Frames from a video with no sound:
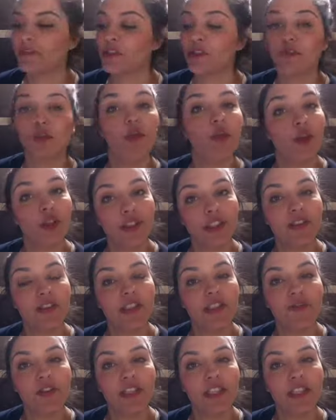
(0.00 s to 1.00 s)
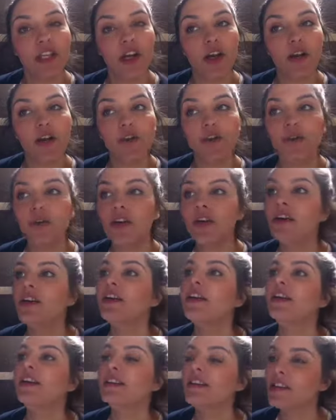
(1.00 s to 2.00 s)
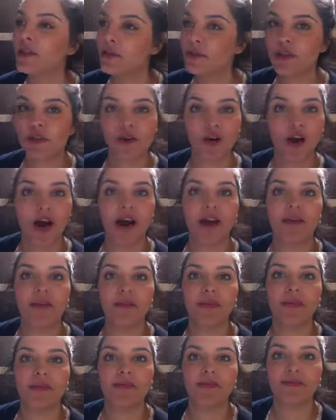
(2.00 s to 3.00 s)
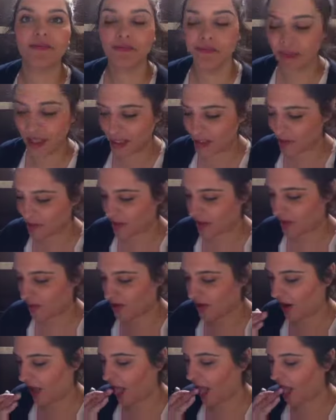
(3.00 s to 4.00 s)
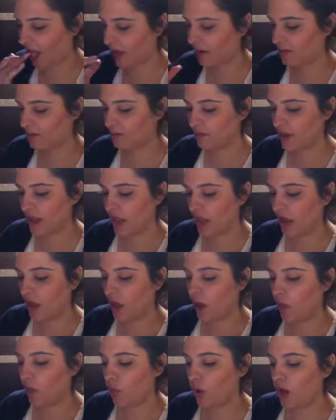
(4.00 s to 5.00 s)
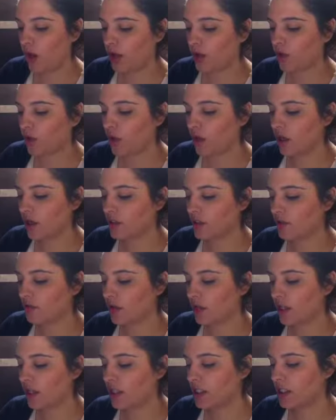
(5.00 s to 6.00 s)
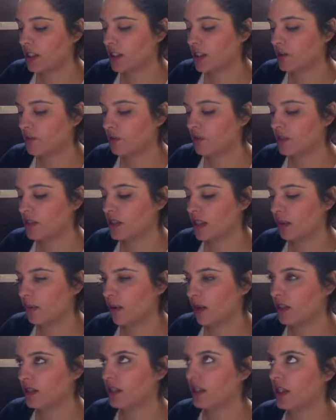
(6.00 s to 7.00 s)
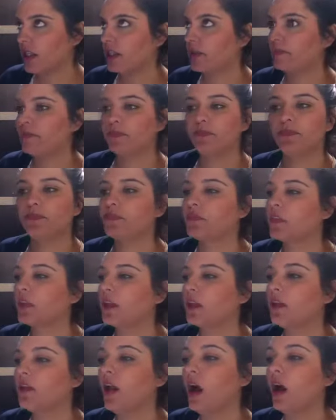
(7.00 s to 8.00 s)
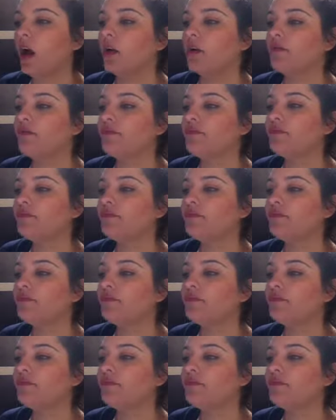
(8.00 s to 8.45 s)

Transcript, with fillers: So if you're watching this video, subscribe. That's what I would like. Were your last 3 kisses from the same person? No.